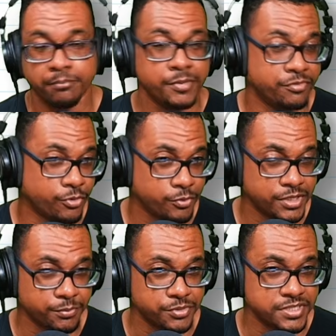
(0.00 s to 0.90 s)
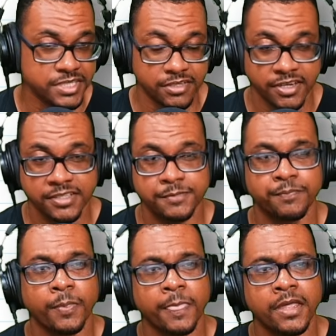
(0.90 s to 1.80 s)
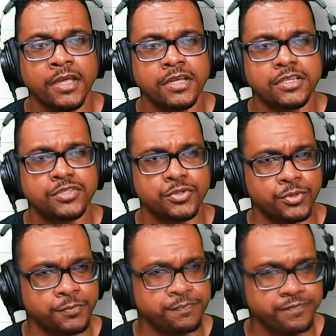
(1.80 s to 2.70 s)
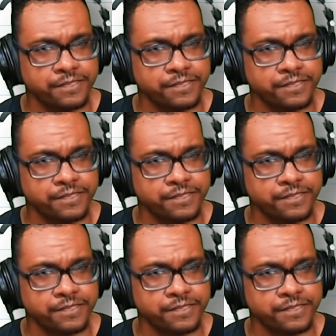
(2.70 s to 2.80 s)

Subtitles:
before we could proceed, right? So